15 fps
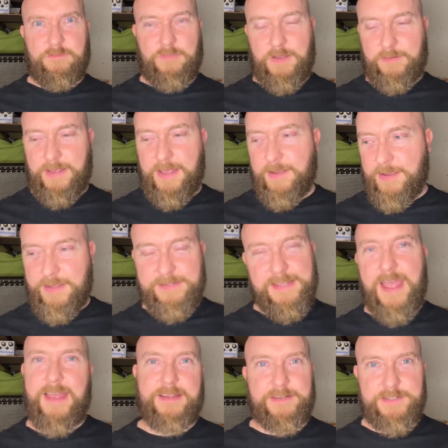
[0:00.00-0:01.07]
Okay, it's
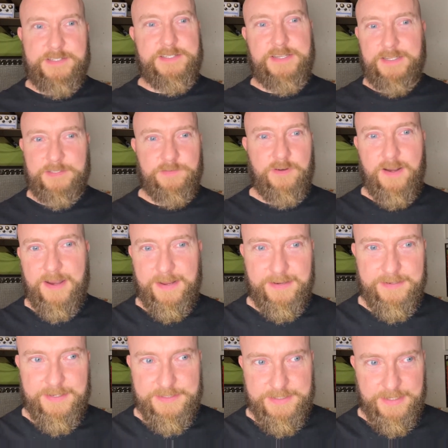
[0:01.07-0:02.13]
air conditioning. It's for air
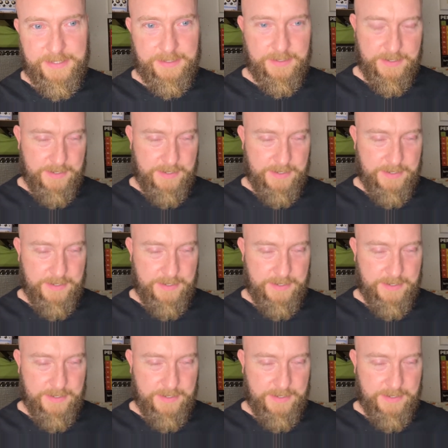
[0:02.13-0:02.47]
conditioning.